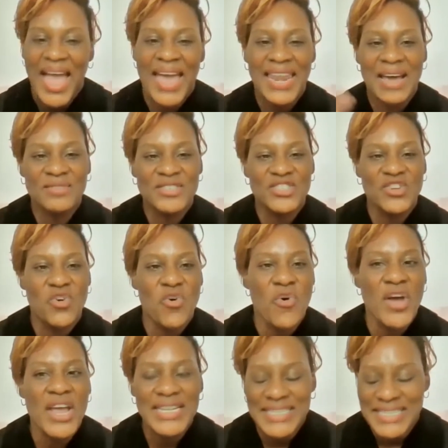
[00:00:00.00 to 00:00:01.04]
and I was
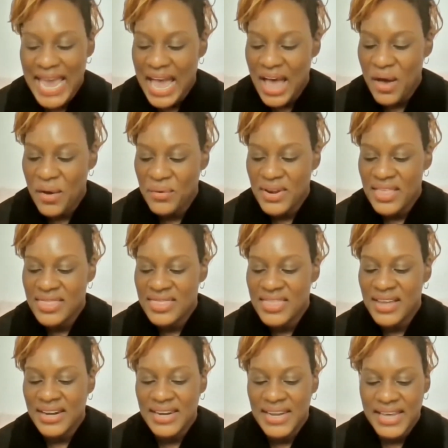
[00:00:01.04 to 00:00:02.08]
going down
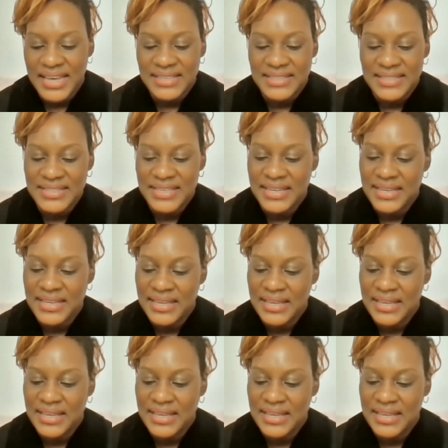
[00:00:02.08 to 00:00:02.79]
the list